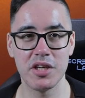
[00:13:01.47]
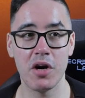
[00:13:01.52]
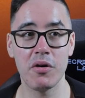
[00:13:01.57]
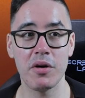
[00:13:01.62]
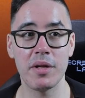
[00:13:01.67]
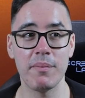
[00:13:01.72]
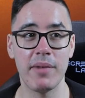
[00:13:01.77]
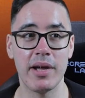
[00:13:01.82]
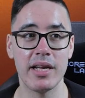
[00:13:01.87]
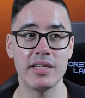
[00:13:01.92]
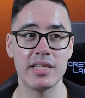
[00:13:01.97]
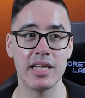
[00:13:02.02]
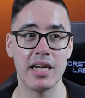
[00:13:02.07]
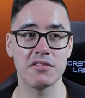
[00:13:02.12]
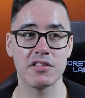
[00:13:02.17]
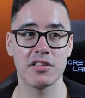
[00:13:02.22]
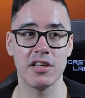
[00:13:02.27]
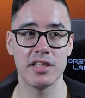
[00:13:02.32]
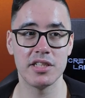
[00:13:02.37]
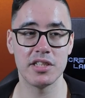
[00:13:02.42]
only main
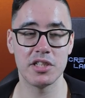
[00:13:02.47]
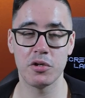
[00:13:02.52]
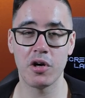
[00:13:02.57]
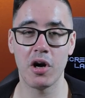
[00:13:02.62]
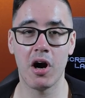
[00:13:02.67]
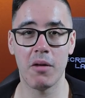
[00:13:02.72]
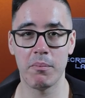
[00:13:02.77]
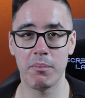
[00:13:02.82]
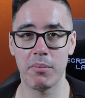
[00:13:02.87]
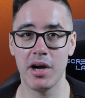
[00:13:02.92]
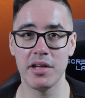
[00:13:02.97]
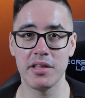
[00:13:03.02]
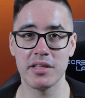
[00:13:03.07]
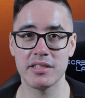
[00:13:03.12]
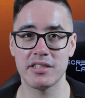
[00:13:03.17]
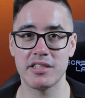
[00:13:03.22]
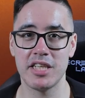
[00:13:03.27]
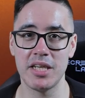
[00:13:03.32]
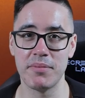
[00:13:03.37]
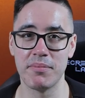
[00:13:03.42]
downside is you can't buy this
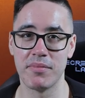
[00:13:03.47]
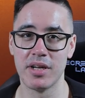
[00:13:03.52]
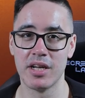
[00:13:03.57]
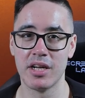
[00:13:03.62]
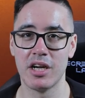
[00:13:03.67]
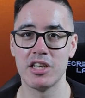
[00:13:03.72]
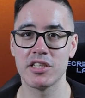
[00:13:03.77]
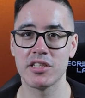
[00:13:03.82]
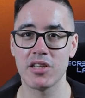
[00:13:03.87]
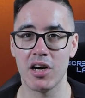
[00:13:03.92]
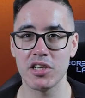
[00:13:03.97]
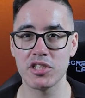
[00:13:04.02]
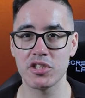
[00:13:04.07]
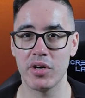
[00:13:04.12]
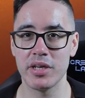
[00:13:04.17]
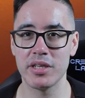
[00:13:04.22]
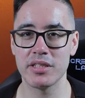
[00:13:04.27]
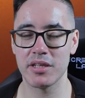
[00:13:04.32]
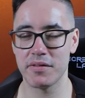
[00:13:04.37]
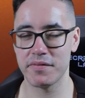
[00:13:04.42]
team. Star
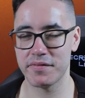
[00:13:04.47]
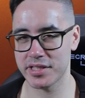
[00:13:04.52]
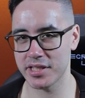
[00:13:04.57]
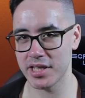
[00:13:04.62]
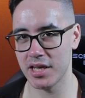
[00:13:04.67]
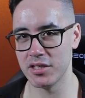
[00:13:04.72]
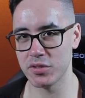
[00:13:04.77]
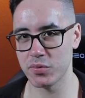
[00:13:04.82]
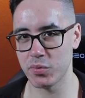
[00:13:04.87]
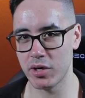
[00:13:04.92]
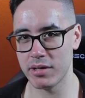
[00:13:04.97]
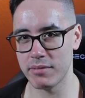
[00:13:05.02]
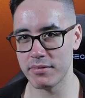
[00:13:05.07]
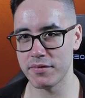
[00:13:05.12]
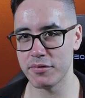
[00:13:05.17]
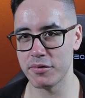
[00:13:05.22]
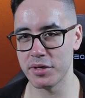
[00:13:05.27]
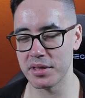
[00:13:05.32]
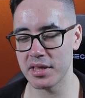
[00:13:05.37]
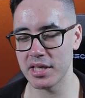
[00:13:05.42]
Striders are for sale as Warhammer
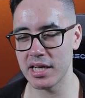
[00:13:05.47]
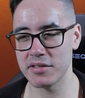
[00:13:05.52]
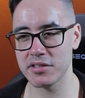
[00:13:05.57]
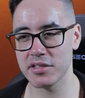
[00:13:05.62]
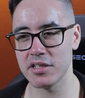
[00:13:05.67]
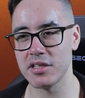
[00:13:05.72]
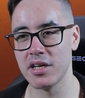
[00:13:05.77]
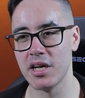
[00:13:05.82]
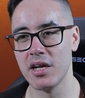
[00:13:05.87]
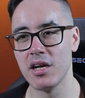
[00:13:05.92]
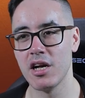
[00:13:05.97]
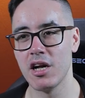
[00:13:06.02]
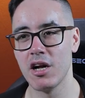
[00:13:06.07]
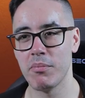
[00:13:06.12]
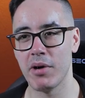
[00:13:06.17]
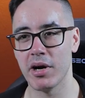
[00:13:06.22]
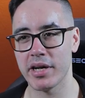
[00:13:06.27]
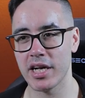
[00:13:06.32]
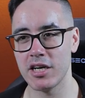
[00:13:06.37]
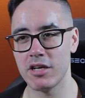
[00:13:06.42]
40,000,
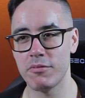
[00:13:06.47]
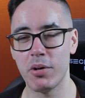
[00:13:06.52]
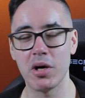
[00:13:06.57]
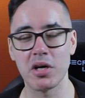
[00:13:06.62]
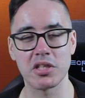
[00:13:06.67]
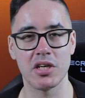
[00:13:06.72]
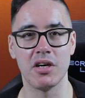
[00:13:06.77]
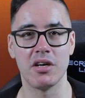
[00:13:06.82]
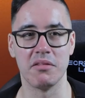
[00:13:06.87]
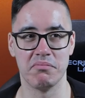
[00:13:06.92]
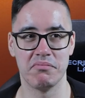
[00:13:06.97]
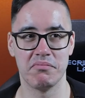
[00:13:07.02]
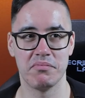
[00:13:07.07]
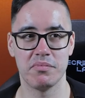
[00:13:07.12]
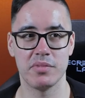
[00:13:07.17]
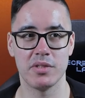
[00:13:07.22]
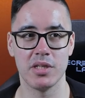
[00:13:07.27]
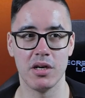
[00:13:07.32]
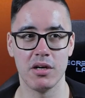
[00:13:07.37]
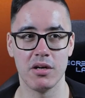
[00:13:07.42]
but Gellerpox aren't.
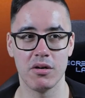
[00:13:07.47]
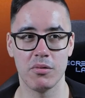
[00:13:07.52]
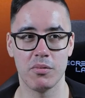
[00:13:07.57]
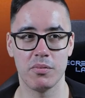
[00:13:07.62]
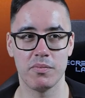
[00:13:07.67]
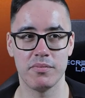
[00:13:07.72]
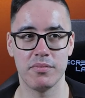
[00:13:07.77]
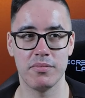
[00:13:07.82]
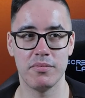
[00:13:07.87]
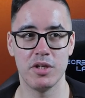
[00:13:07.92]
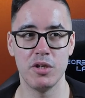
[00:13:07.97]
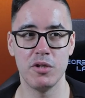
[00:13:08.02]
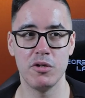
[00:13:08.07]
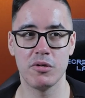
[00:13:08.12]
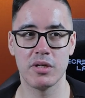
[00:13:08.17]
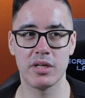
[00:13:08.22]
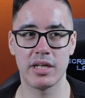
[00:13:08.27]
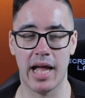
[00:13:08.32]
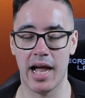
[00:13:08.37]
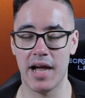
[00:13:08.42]
So you
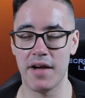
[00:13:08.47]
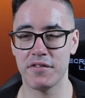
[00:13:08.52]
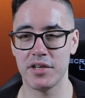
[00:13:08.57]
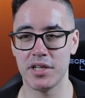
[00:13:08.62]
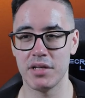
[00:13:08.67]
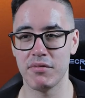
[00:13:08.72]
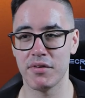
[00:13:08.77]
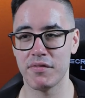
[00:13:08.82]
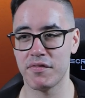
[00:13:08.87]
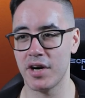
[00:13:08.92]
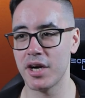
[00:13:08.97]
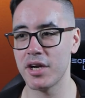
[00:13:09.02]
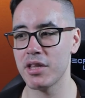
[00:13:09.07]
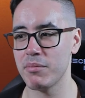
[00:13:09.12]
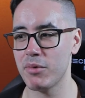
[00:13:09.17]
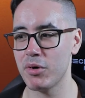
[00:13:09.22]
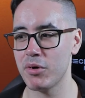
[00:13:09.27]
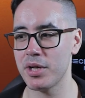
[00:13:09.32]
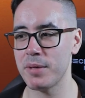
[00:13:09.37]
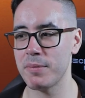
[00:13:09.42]
have to either find
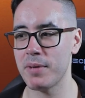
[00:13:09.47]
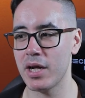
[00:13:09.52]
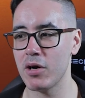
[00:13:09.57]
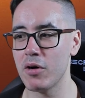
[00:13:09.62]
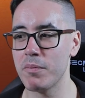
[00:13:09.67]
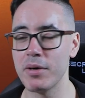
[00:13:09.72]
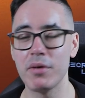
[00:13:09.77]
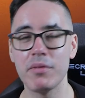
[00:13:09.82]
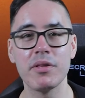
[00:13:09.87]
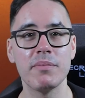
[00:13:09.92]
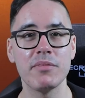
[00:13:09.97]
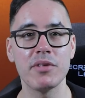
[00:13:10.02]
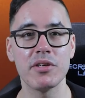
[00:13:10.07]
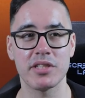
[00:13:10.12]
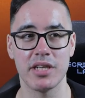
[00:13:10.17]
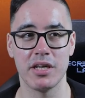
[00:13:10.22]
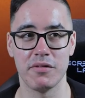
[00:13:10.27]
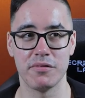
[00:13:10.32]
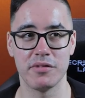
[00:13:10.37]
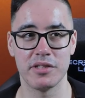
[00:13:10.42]
them on eBay or build them
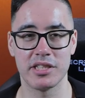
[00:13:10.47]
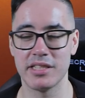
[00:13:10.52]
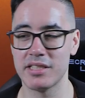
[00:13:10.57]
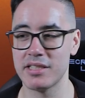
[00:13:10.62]
yourself, which